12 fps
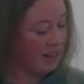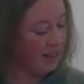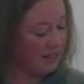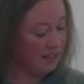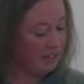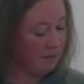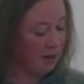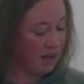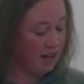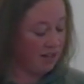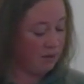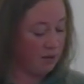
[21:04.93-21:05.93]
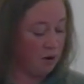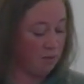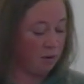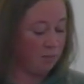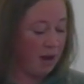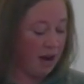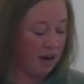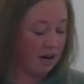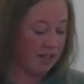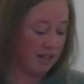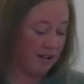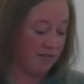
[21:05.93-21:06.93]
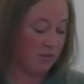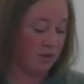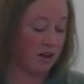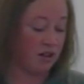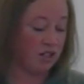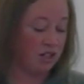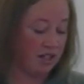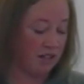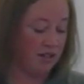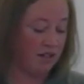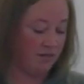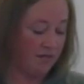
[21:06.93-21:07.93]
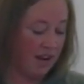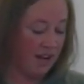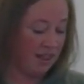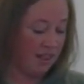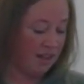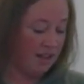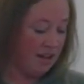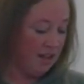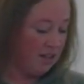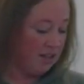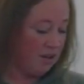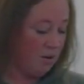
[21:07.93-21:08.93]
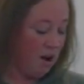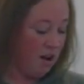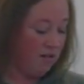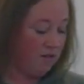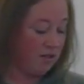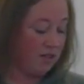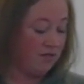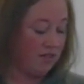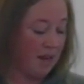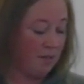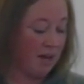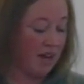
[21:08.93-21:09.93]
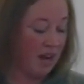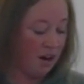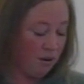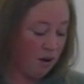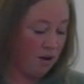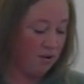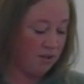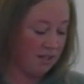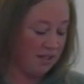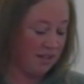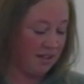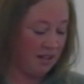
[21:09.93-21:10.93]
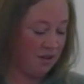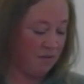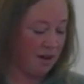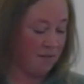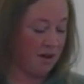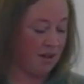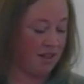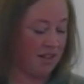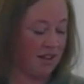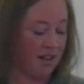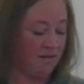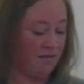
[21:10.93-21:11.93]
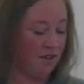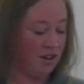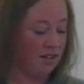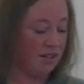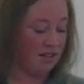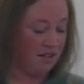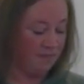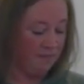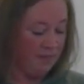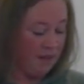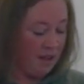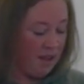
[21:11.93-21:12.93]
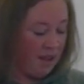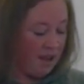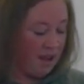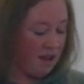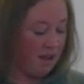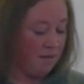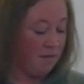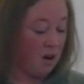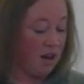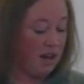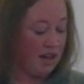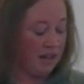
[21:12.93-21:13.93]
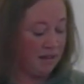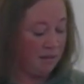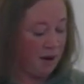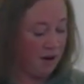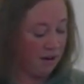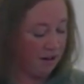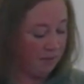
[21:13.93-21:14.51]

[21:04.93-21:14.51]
This is because we don't prepare ourselves with our shield of faith. So, all of those flaming arrows that you read about in that verse um, are hitting their mark.